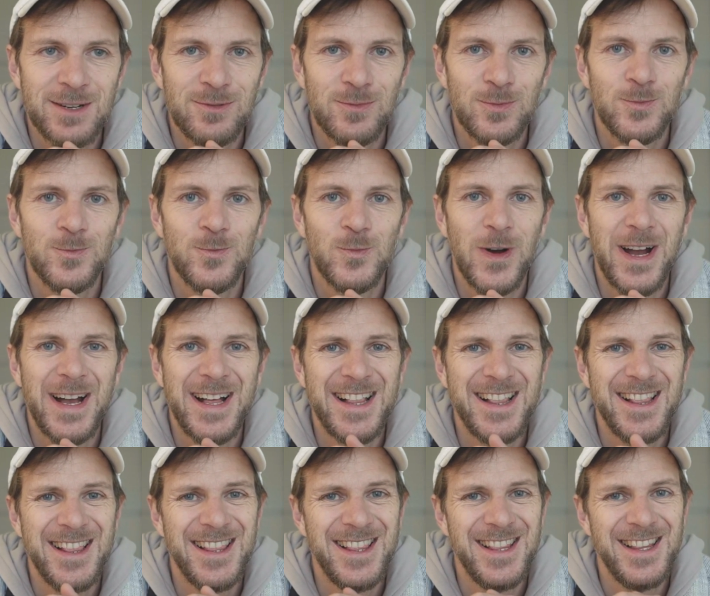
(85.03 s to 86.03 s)

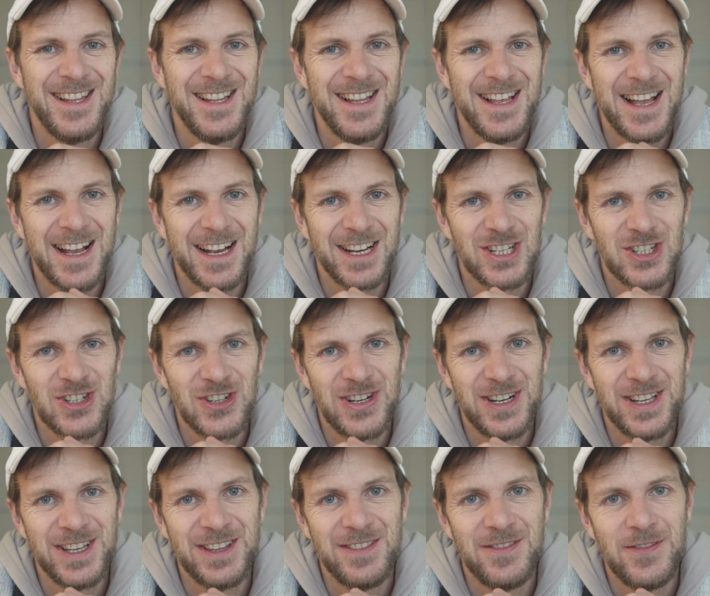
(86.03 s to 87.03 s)
well,
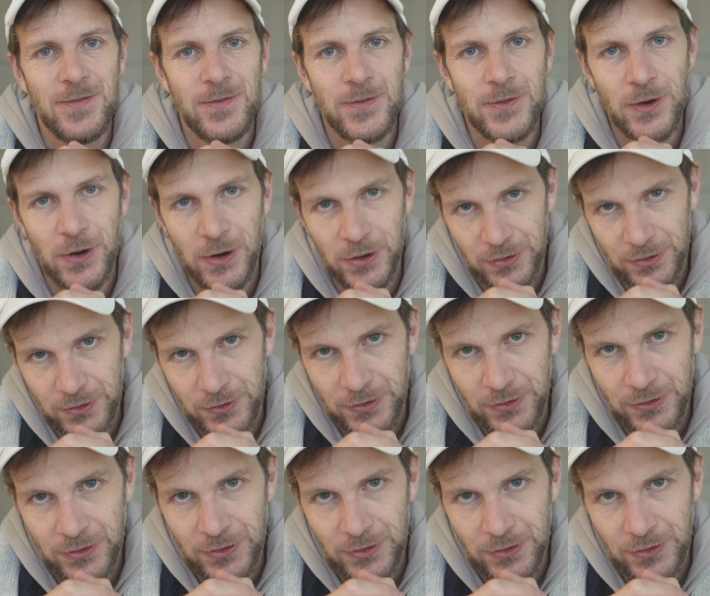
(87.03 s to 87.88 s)
actually not.